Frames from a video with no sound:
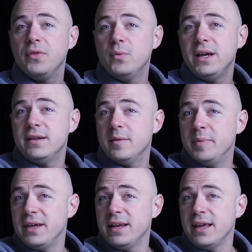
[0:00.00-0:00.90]
the way to the
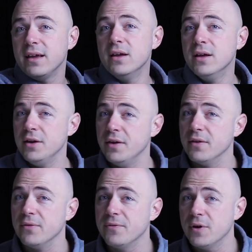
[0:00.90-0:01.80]
beginning to
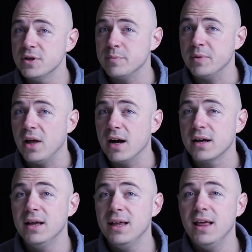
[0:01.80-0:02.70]
the first block,